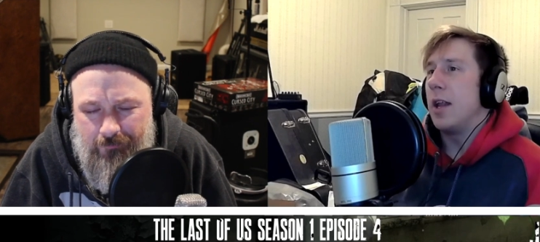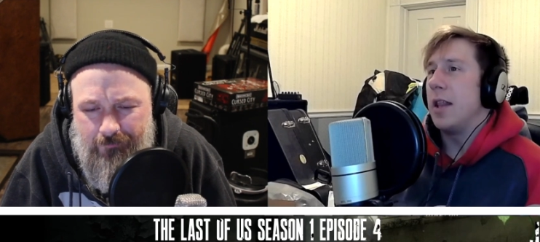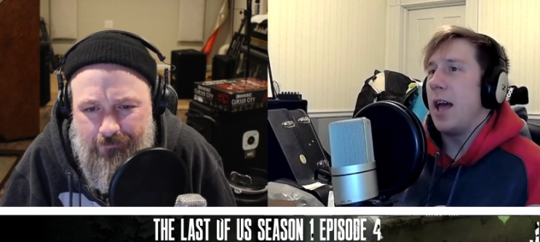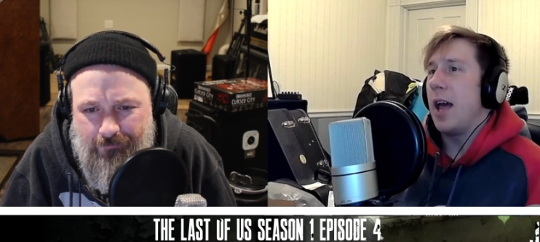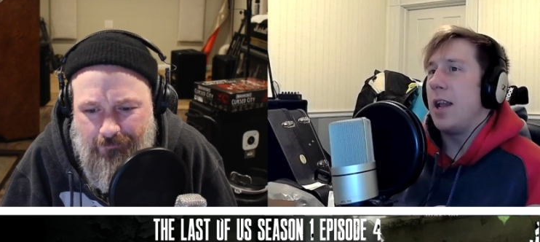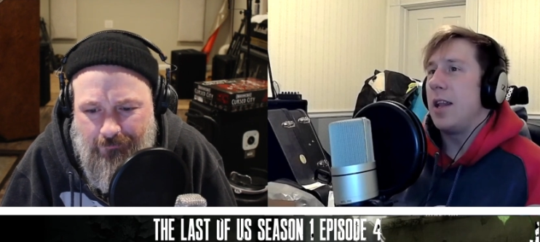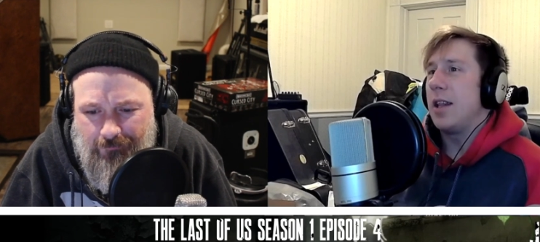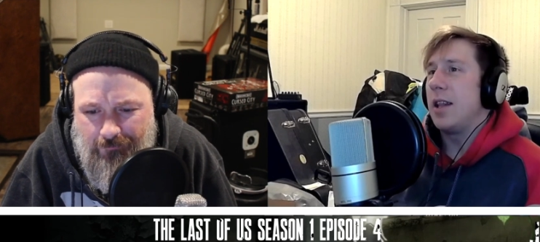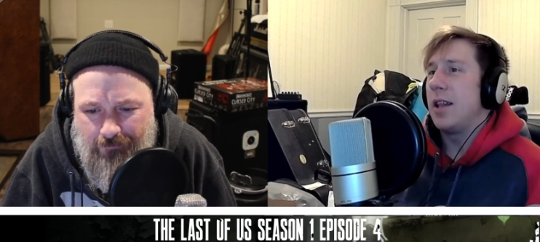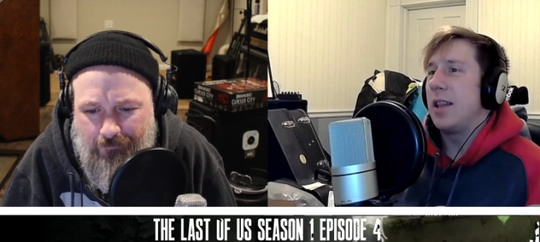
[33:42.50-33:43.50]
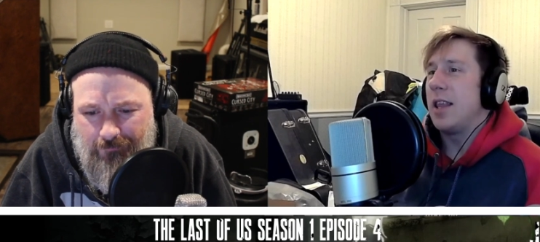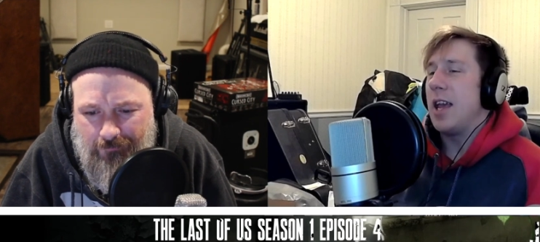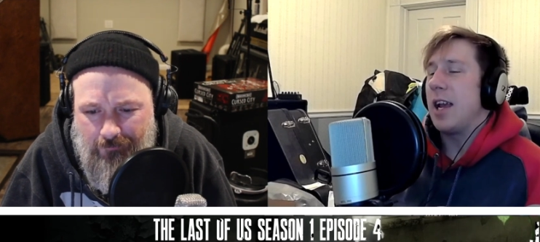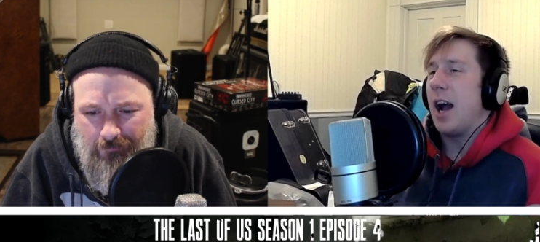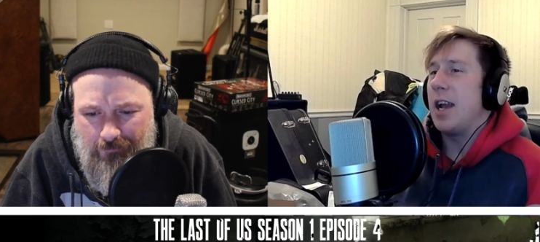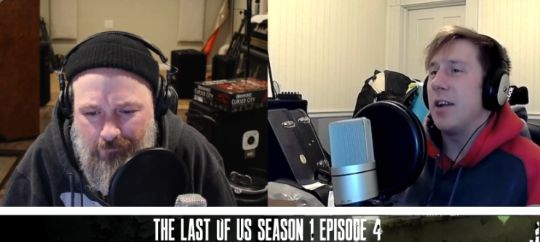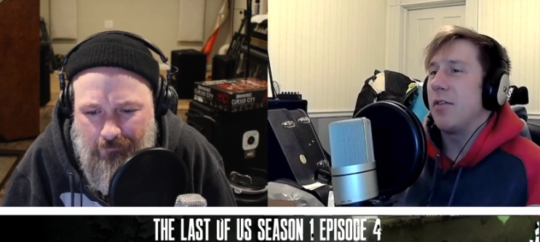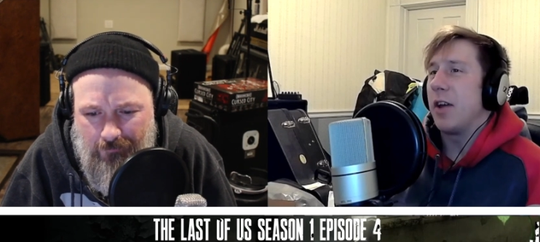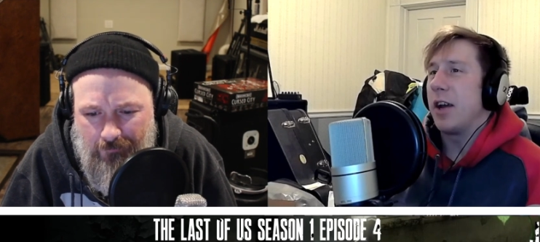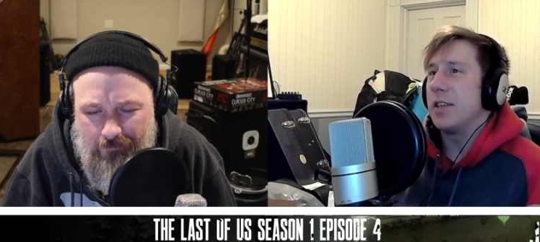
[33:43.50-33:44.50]
Speaker 1: in that they kind
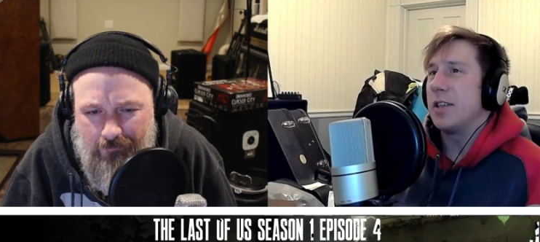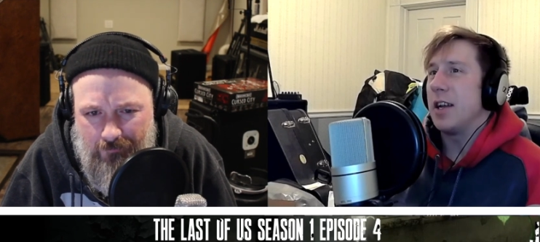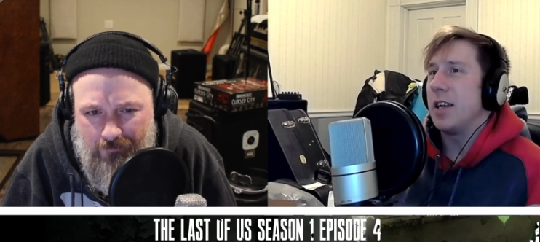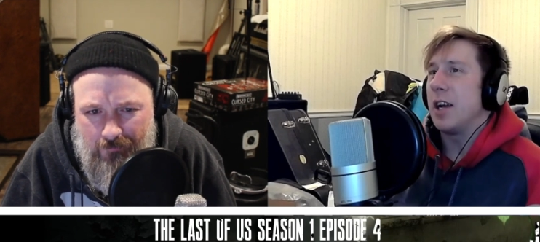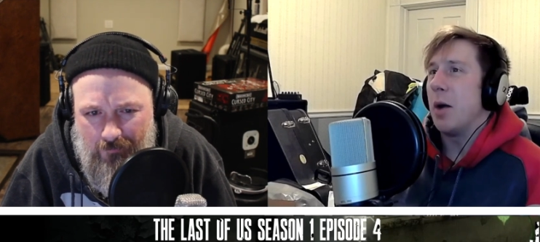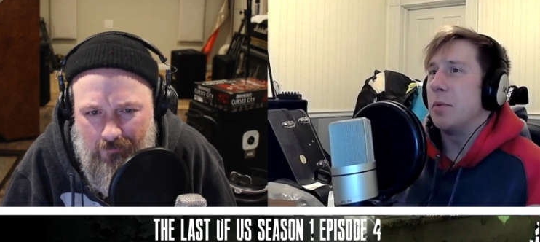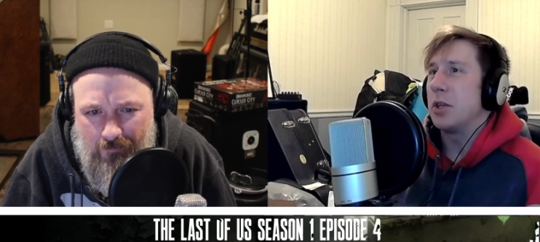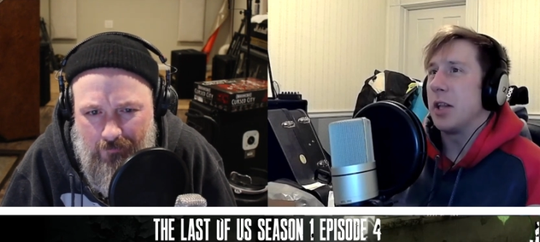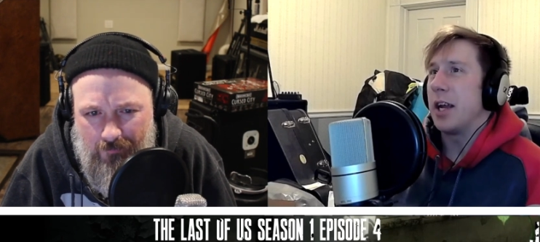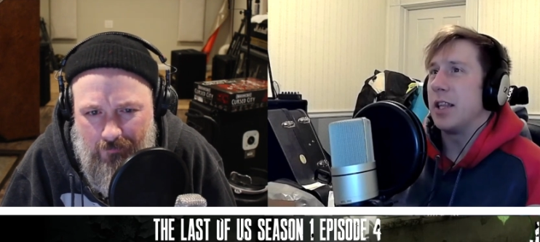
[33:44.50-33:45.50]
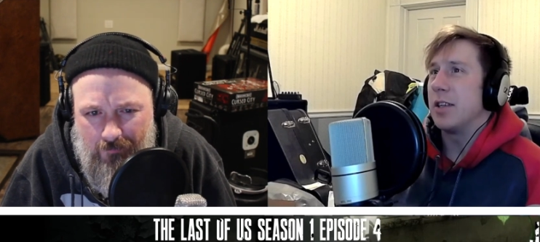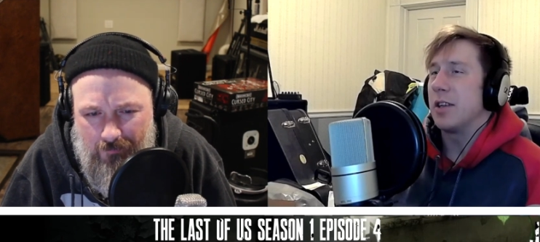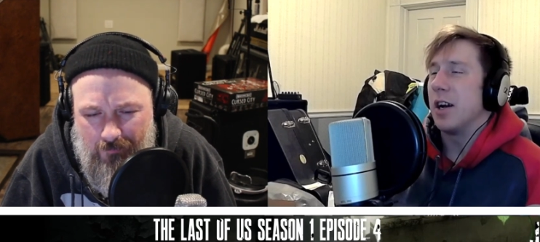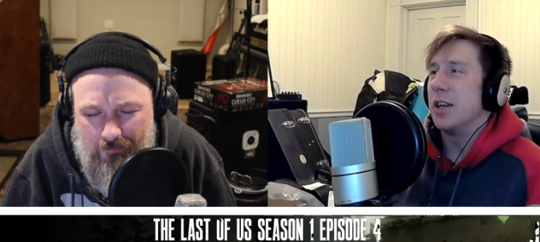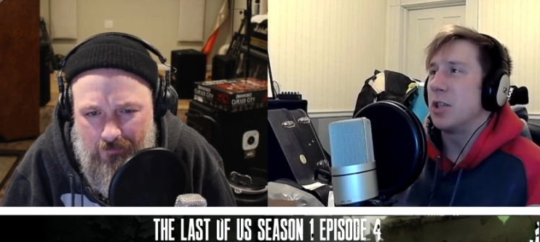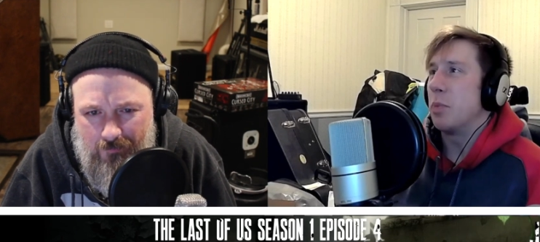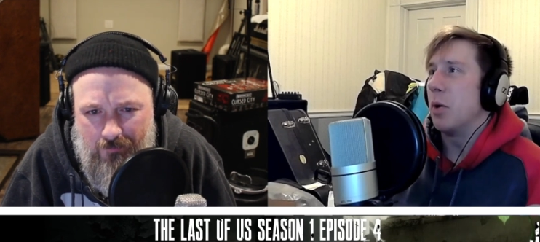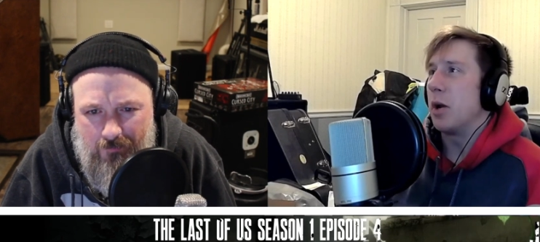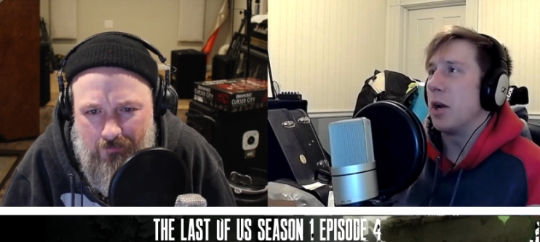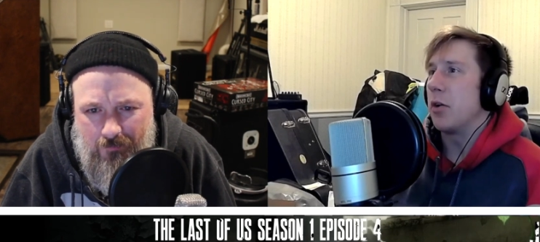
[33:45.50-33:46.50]
of, like I said, come to like this
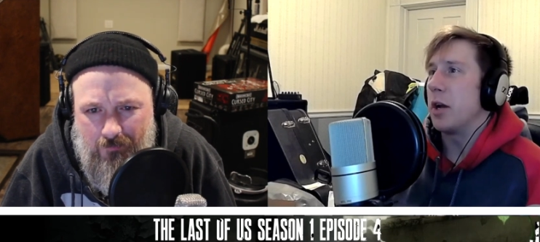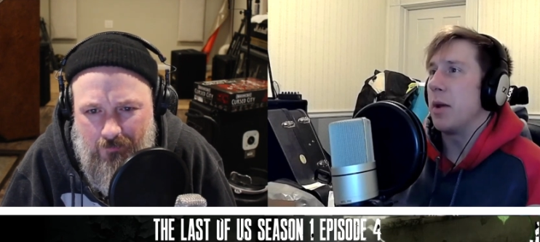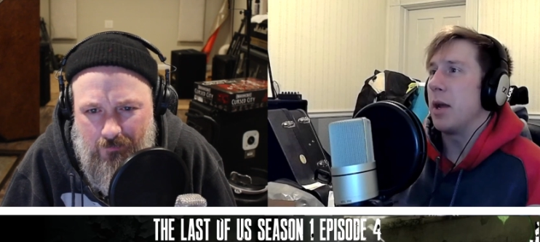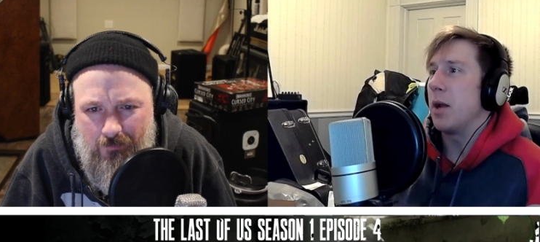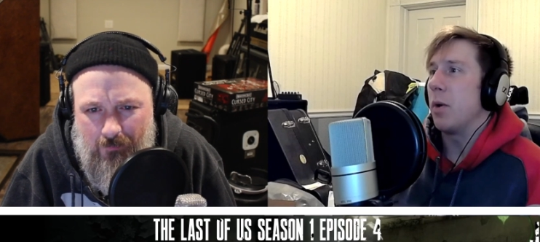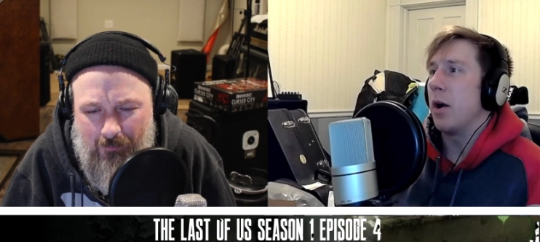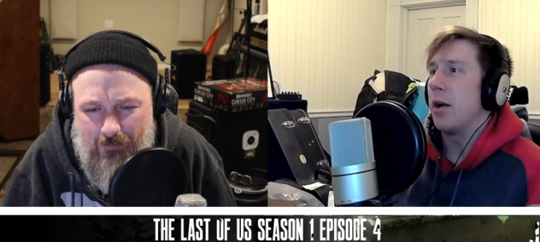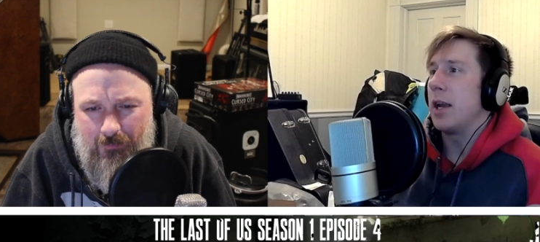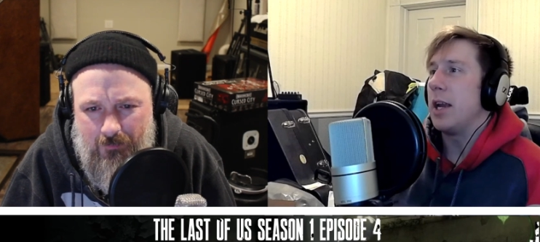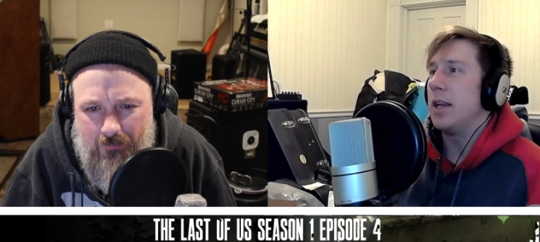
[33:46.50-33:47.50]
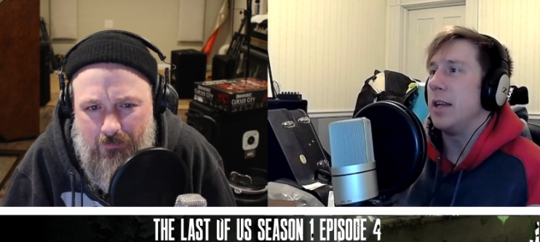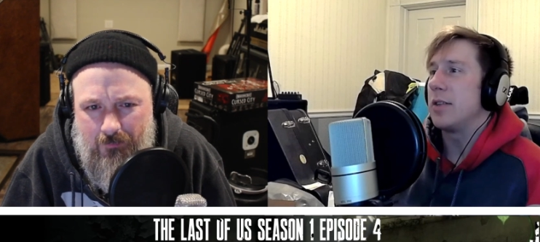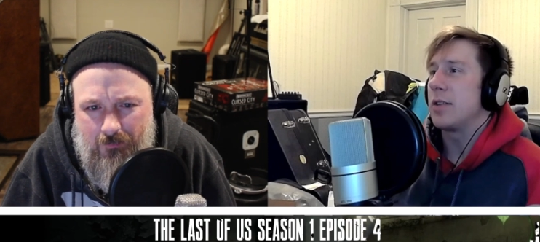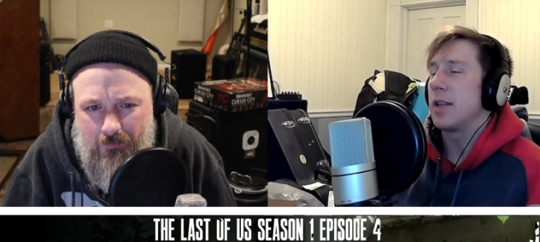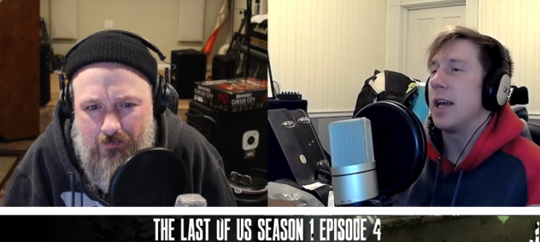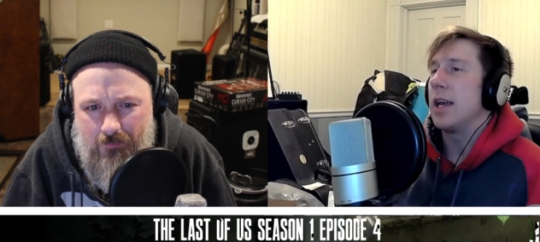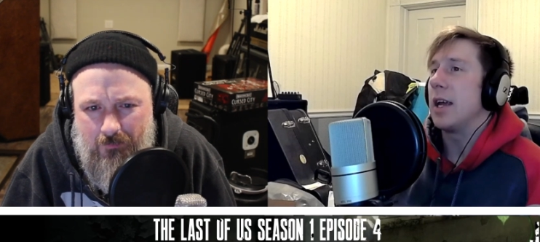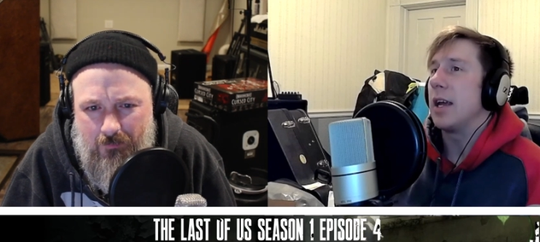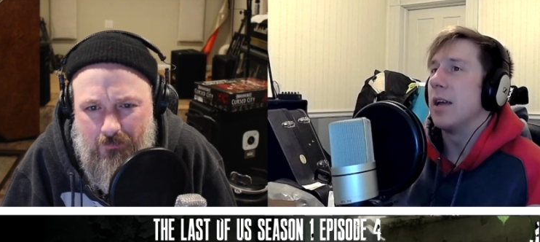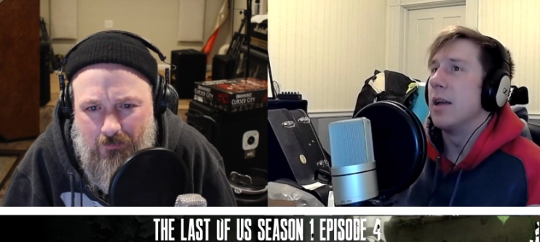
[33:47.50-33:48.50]
unspoken agreement where he's
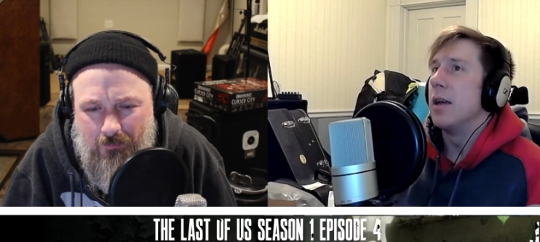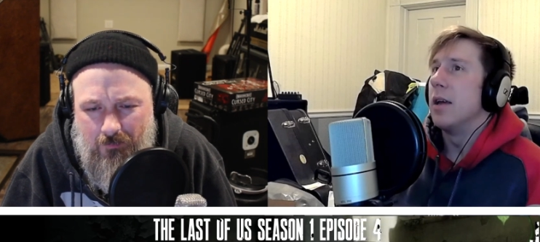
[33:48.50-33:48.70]
like,